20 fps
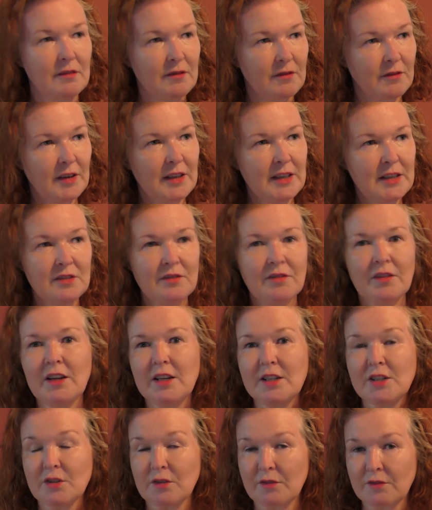fight,
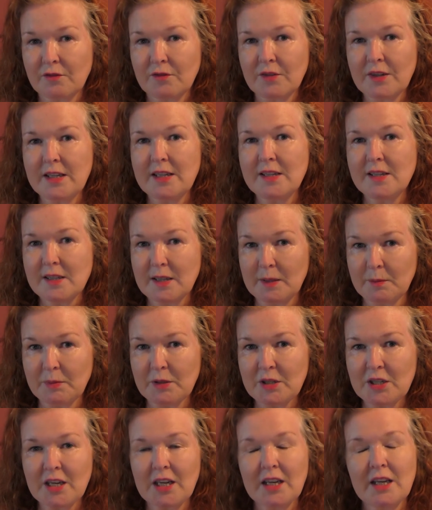flight, or freeze in
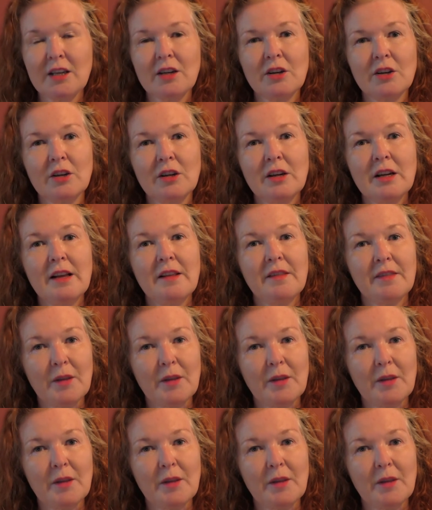particular,